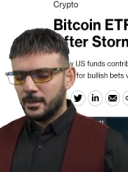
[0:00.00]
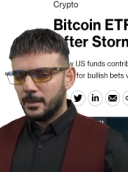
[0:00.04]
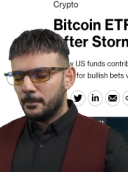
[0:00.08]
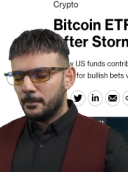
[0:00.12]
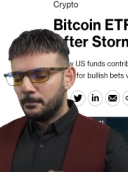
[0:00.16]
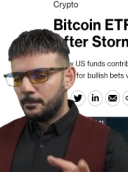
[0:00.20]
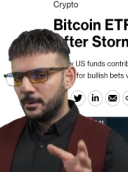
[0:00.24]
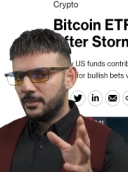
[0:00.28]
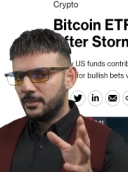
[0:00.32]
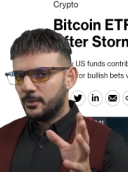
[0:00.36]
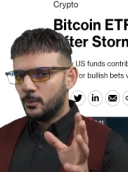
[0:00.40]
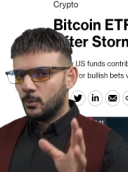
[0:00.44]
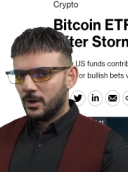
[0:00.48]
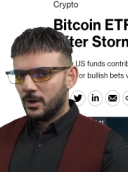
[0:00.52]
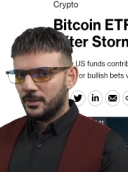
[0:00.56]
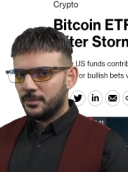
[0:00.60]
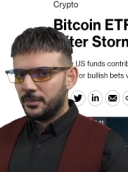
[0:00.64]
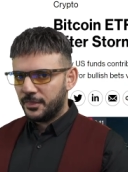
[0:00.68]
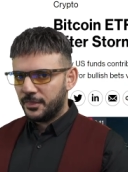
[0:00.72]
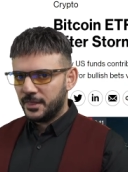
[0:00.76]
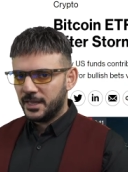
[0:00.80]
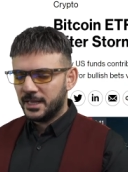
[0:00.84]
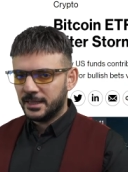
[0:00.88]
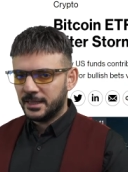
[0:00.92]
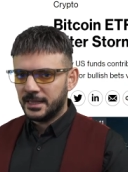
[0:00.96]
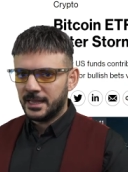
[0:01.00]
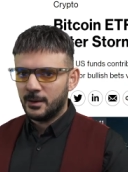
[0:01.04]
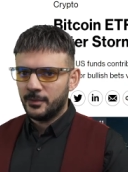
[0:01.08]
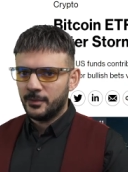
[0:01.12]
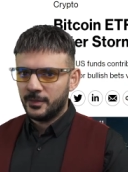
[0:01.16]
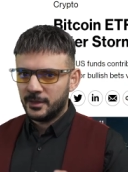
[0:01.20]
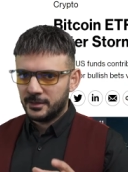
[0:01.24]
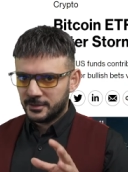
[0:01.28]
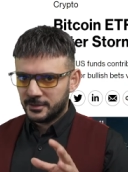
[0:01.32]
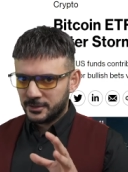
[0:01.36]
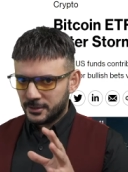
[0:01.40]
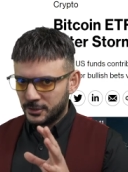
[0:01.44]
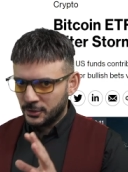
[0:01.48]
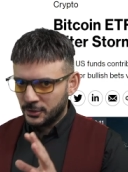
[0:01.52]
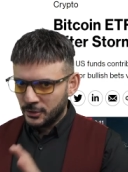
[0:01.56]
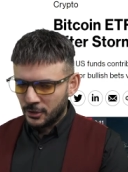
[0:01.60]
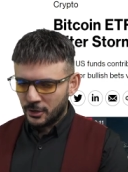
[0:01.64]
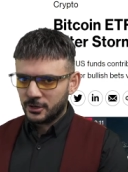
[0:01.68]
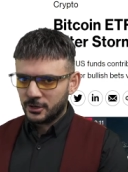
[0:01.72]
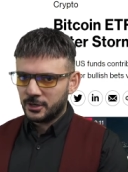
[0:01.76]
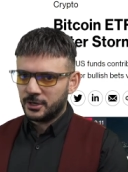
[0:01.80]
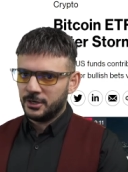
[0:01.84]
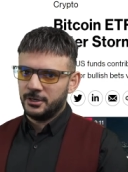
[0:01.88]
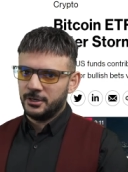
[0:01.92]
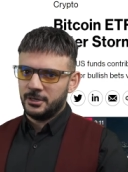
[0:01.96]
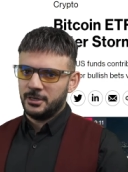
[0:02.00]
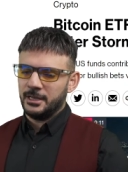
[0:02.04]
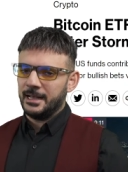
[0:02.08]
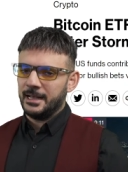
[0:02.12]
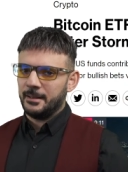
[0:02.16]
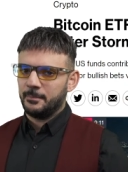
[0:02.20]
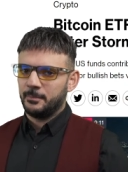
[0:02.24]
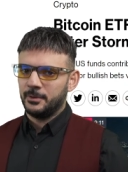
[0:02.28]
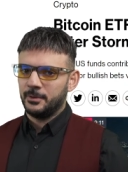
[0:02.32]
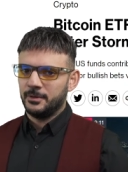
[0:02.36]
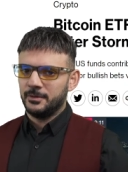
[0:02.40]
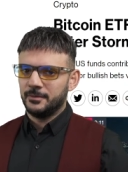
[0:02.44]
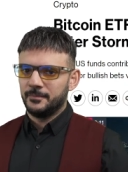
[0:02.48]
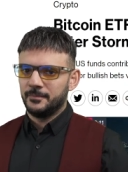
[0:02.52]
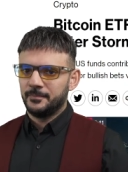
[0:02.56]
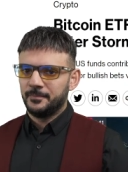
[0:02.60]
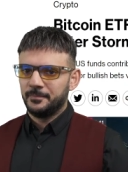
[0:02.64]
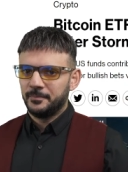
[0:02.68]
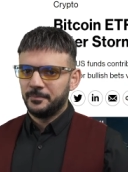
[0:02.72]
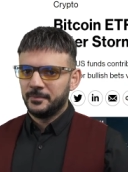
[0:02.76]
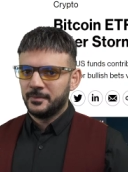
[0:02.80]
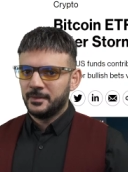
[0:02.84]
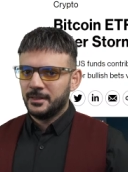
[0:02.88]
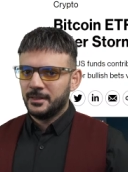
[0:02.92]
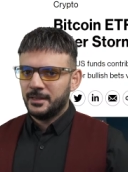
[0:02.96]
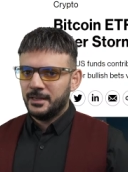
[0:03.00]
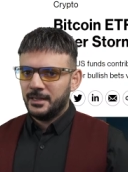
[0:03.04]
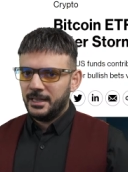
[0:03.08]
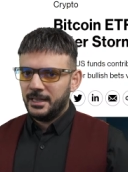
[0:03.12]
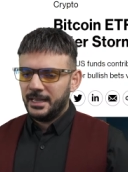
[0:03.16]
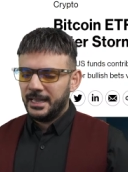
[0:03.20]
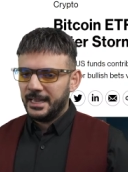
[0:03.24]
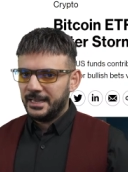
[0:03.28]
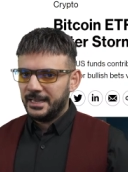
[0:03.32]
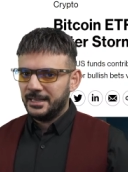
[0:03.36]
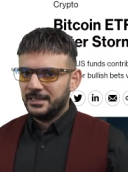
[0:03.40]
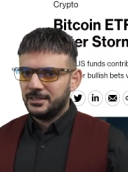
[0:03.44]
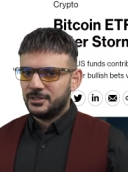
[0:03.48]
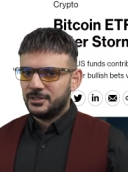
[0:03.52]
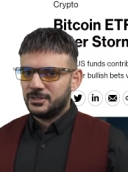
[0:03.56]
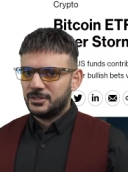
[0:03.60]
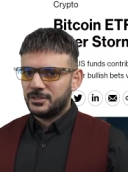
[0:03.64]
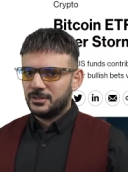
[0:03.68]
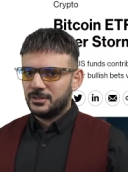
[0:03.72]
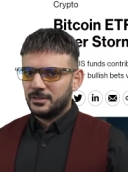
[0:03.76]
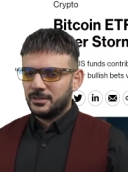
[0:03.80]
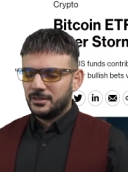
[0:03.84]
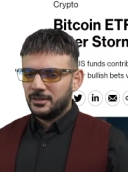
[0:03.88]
But the one thing that's not going to happen is